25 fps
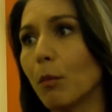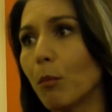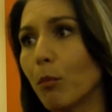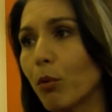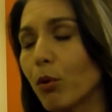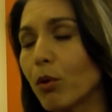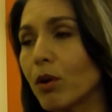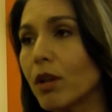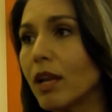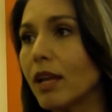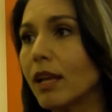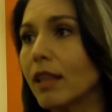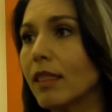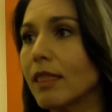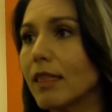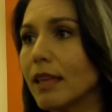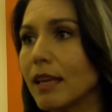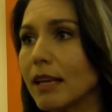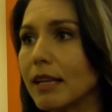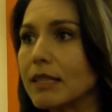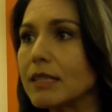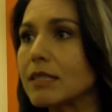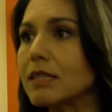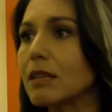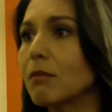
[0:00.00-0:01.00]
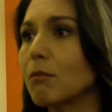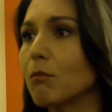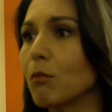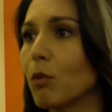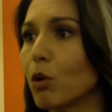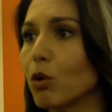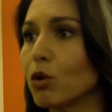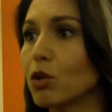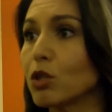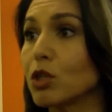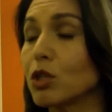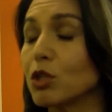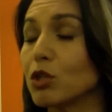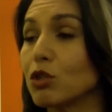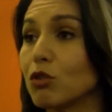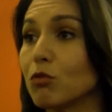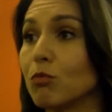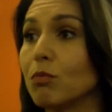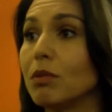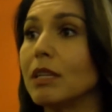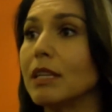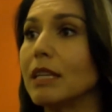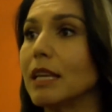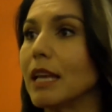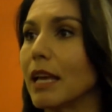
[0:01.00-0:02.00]
putting things in motion to
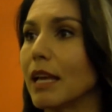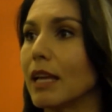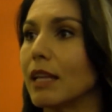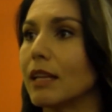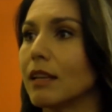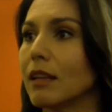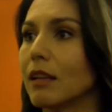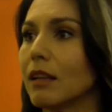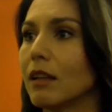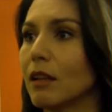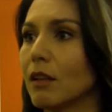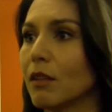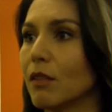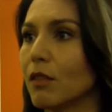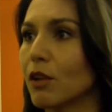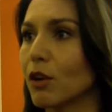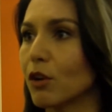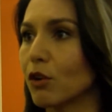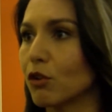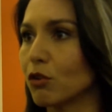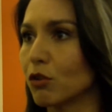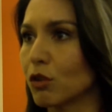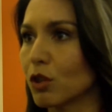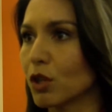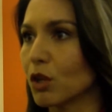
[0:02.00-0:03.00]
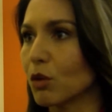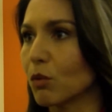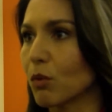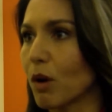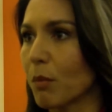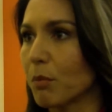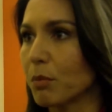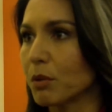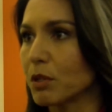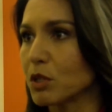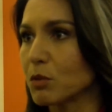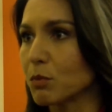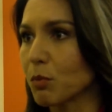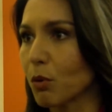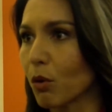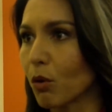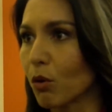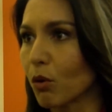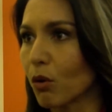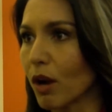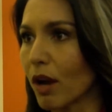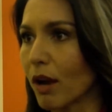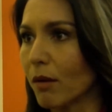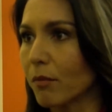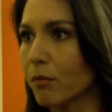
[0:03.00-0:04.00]
begin their nuclear weapons
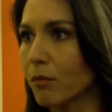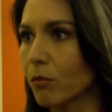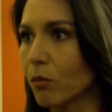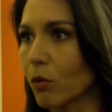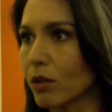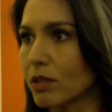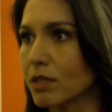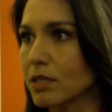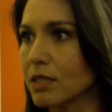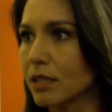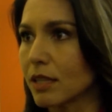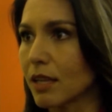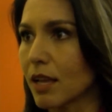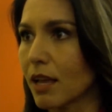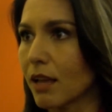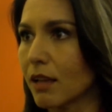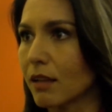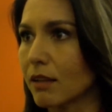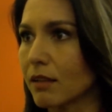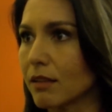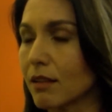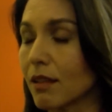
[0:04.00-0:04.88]
program once again,